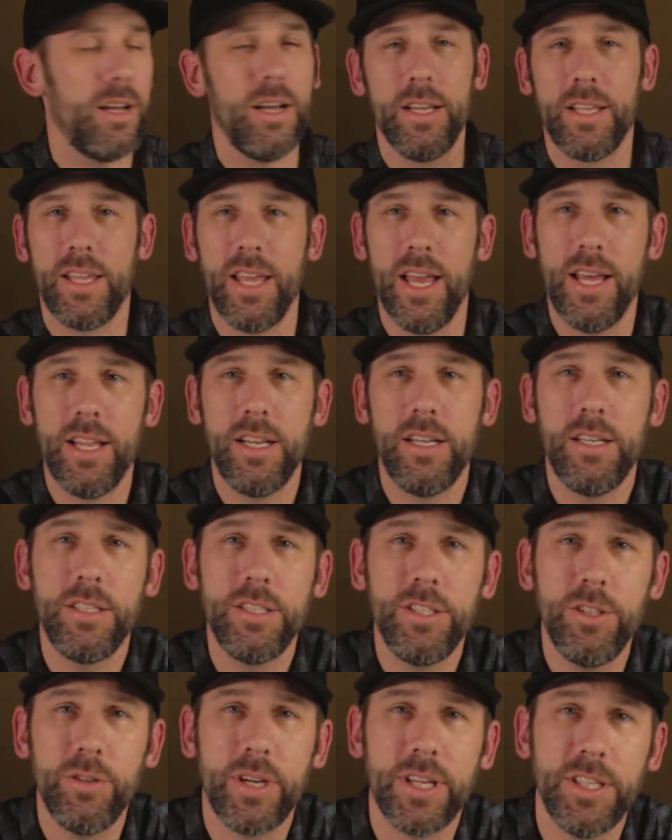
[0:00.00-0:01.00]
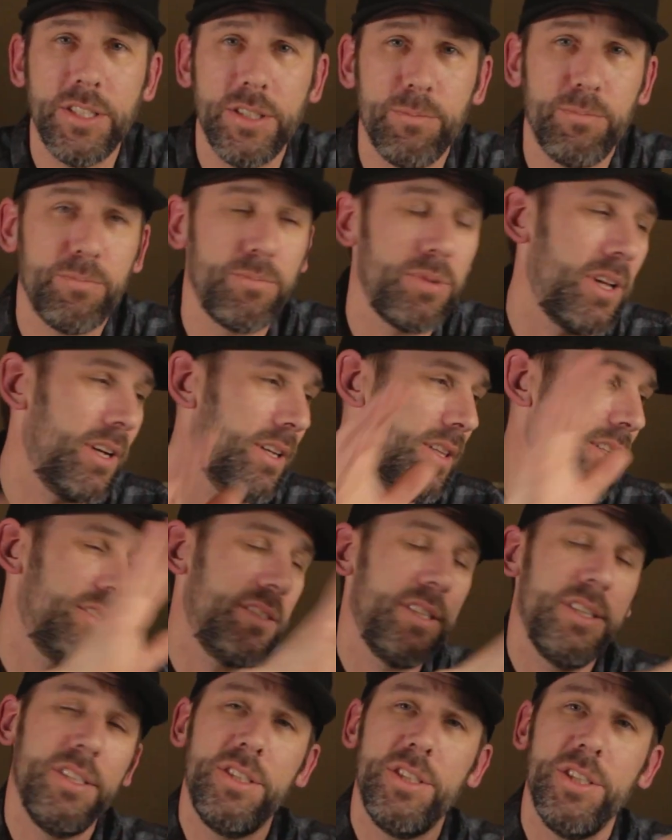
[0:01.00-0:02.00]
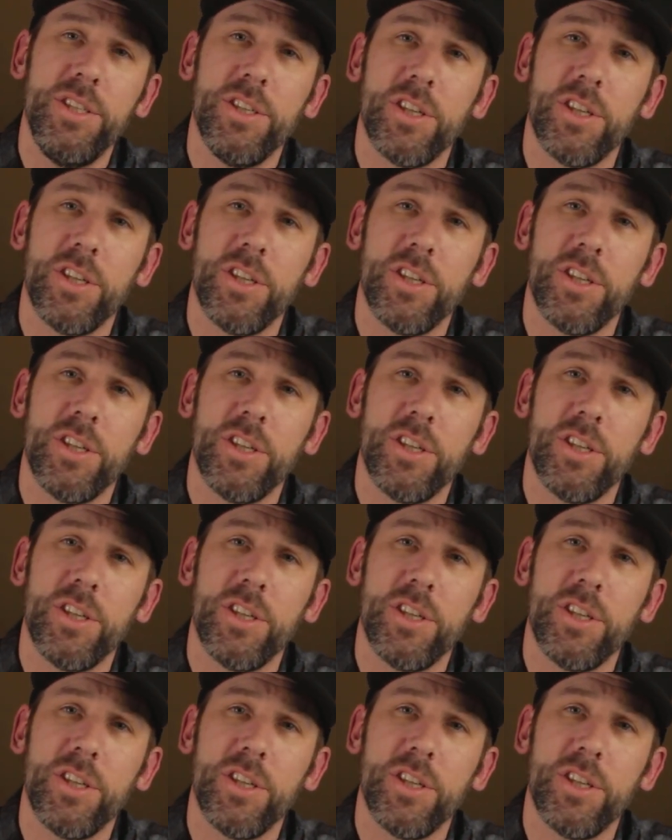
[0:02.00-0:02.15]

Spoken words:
Again, you can plug this into